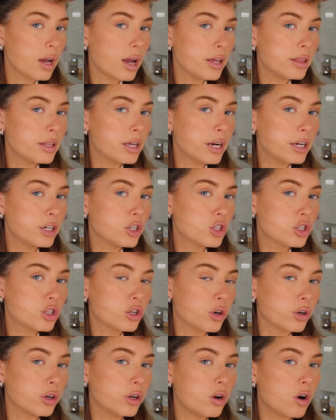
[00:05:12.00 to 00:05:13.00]
and then I just
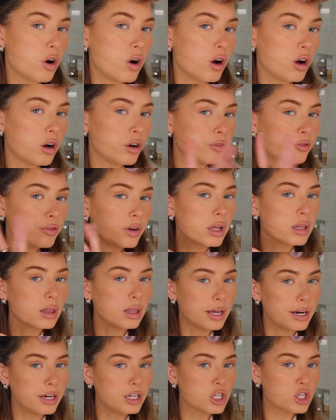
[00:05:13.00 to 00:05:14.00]
turn it off,
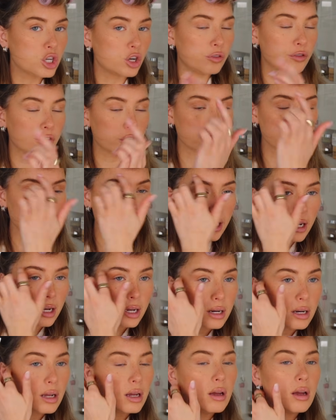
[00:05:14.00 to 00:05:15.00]
let it chill for a
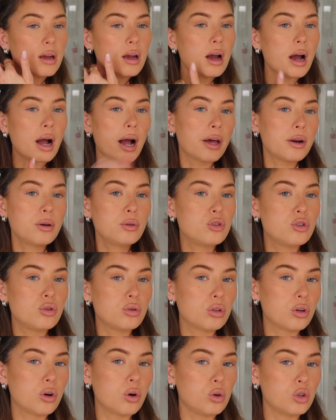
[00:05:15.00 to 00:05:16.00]
second. I don't
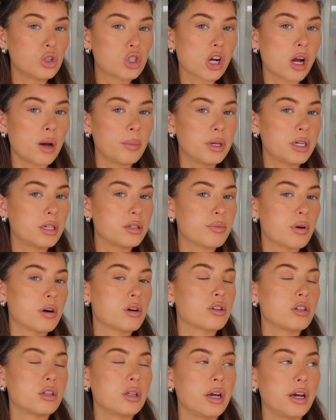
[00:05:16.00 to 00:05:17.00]
do the cold shot because
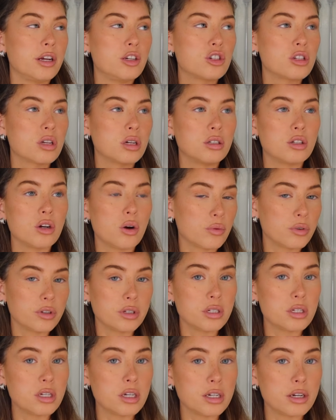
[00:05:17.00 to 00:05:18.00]
personally I just like don't
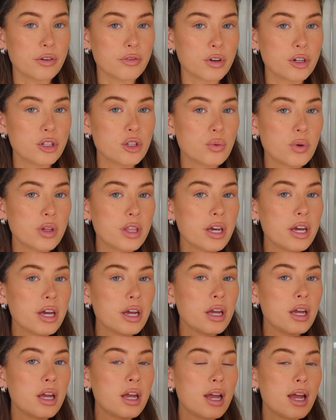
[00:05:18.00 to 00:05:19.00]
really see a difference with
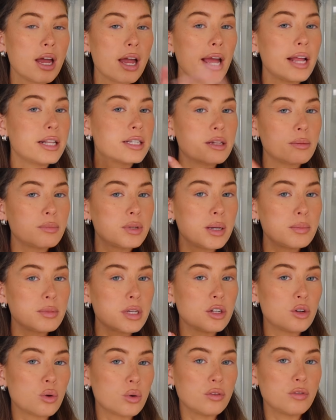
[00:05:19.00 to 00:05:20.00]
it, and sometimes
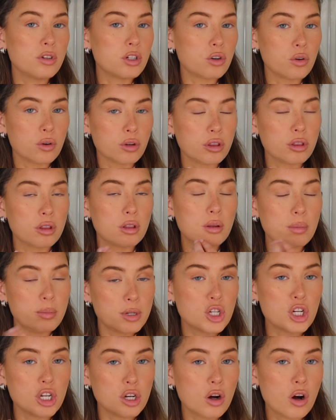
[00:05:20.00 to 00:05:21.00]
I don't even turn the
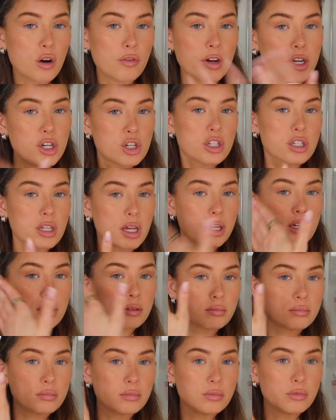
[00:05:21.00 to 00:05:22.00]
machine off. I just like
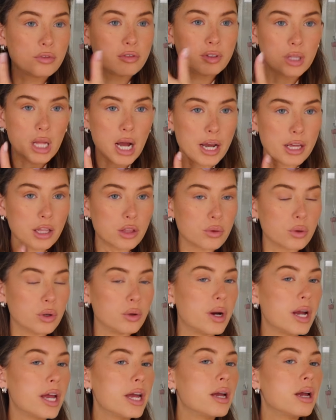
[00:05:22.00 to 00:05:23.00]
fly
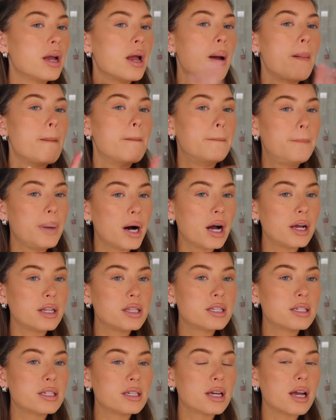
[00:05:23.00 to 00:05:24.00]
through it,
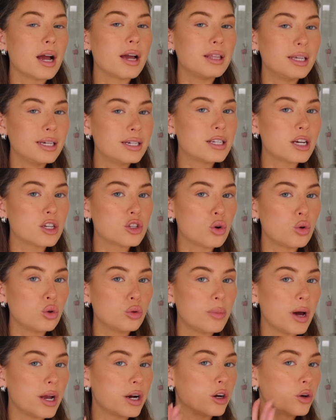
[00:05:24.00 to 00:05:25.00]
but I think it does
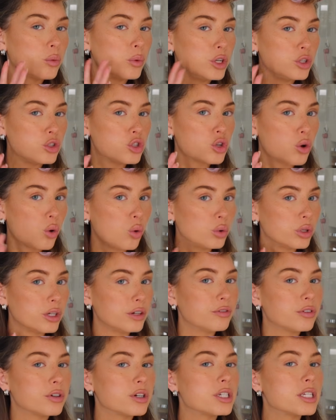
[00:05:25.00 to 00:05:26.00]
hold better when you just hold
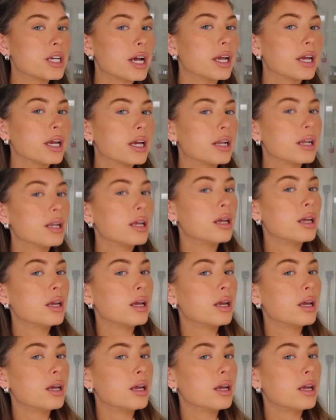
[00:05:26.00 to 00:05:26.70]
it for a second